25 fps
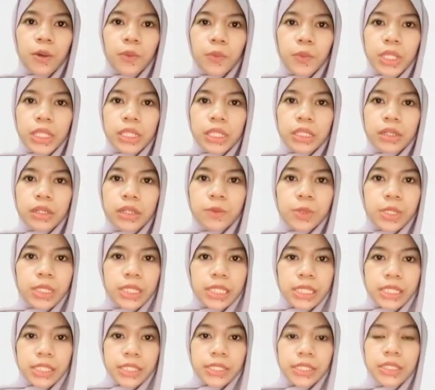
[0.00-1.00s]
will
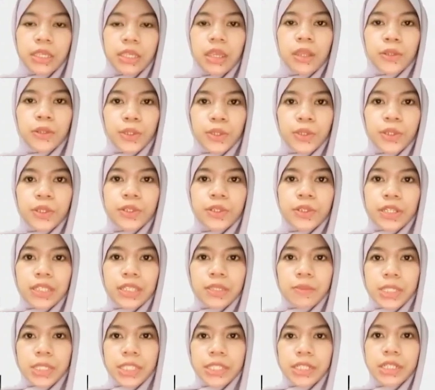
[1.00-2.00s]
release
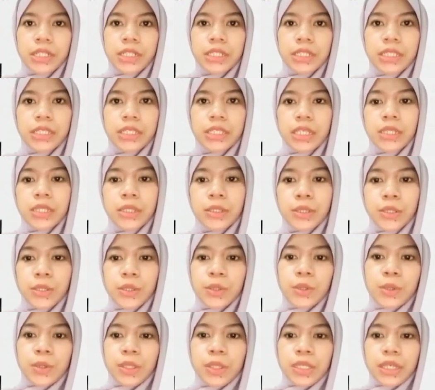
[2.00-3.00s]
neurotransmitters
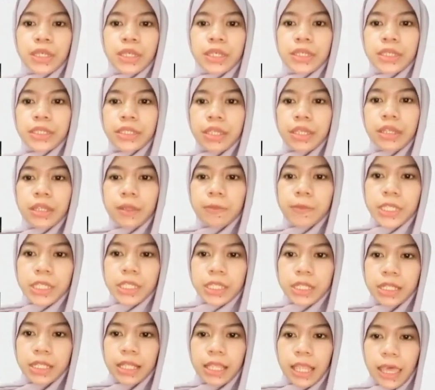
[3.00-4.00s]
into the
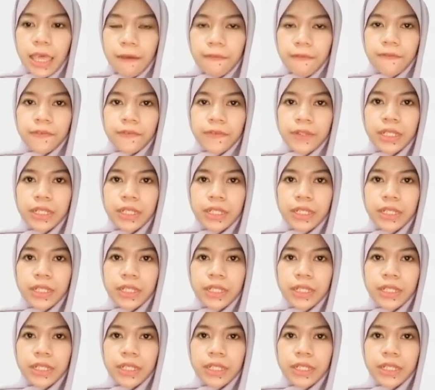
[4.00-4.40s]
synaptic cleft.